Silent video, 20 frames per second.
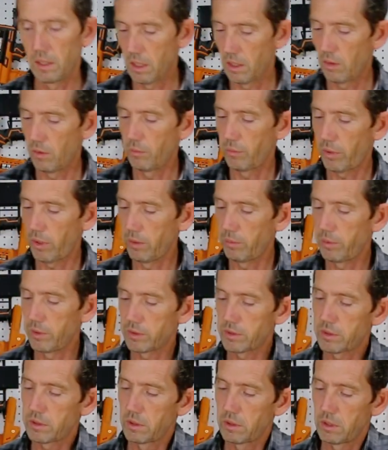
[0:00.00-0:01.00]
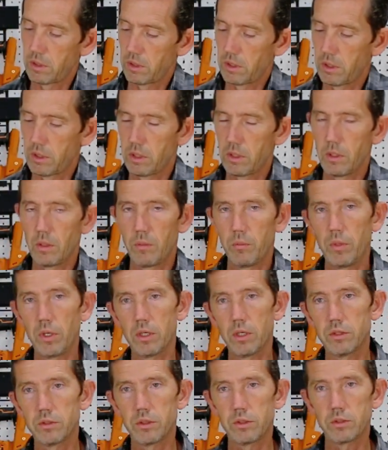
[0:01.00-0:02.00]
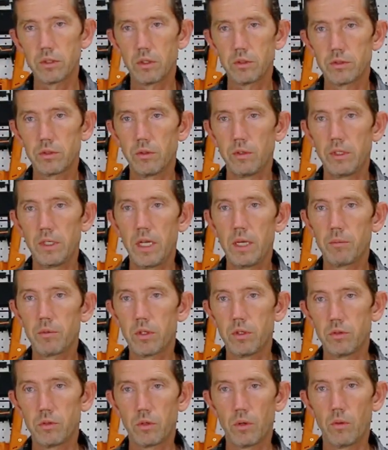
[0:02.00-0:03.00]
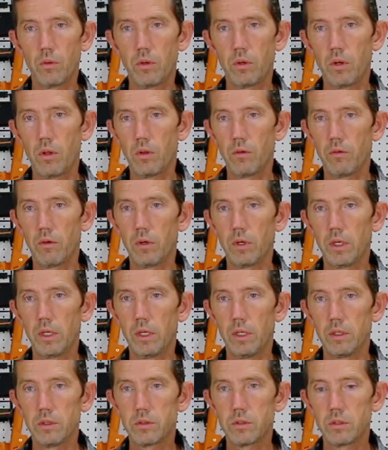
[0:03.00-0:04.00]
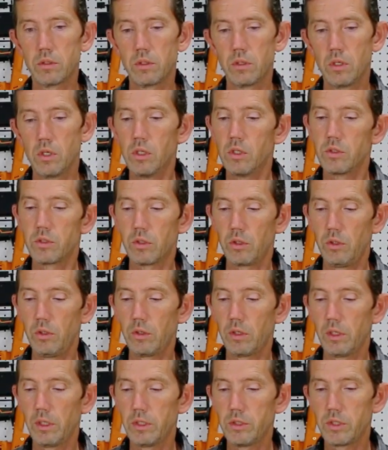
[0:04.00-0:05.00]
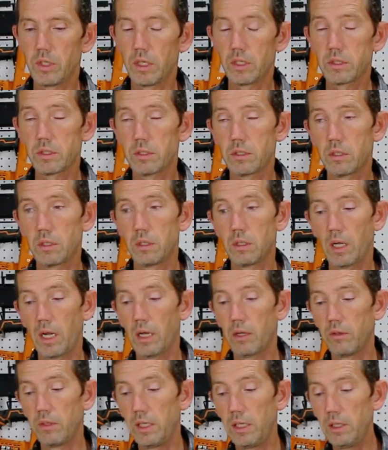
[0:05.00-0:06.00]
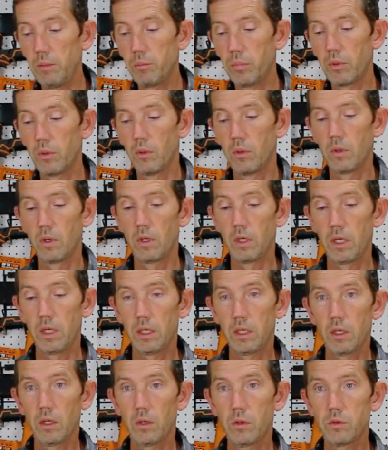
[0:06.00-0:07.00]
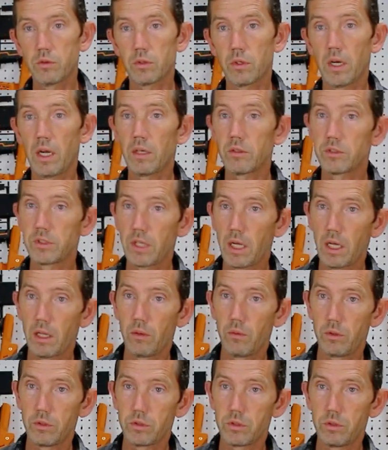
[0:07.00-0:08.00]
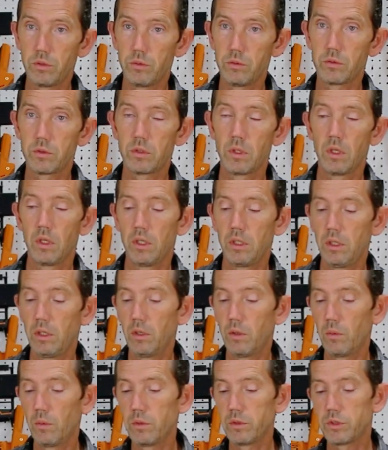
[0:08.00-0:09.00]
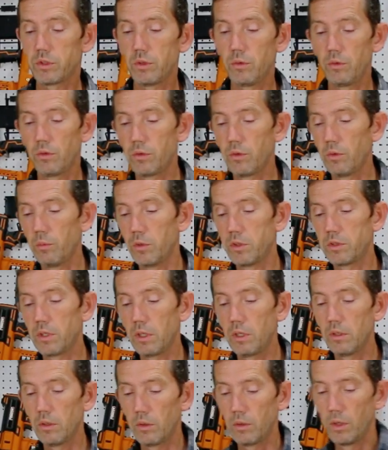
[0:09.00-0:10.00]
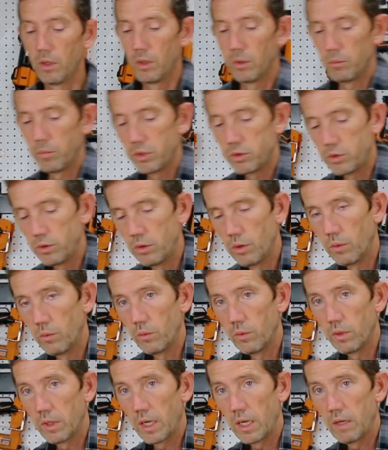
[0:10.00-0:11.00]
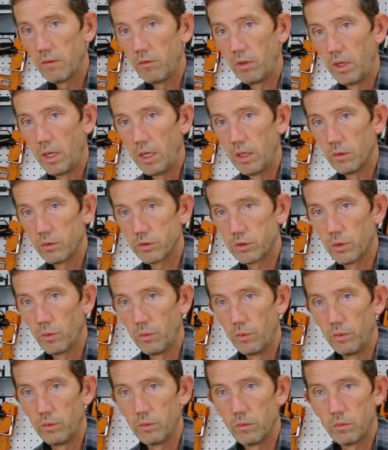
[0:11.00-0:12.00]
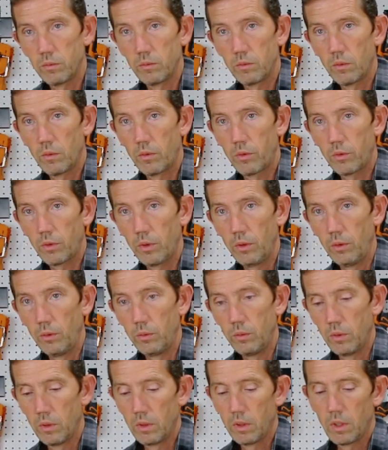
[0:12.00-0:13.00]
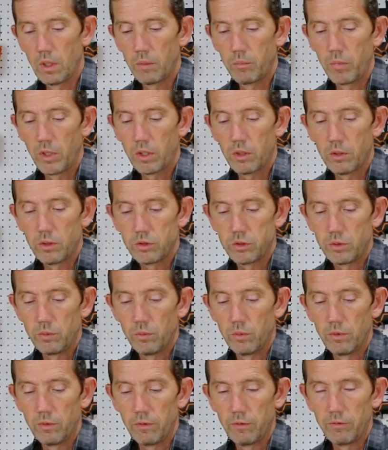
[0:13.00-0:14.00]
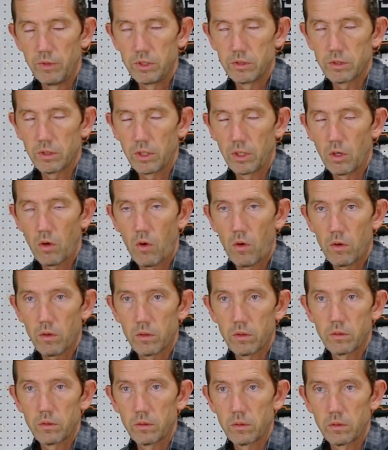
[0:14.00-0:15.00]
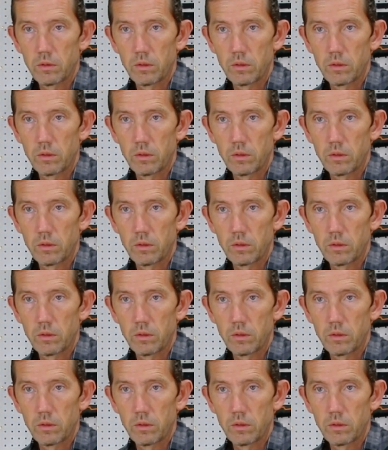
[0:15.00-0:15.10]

Did that on purpose, because there's also a depth control on all of our guns. So you can adjust how deep it goes or how shallow it shoots. You don't want to shoot through the material, but you don't want to have the nail showing through, because you want to eventually caulk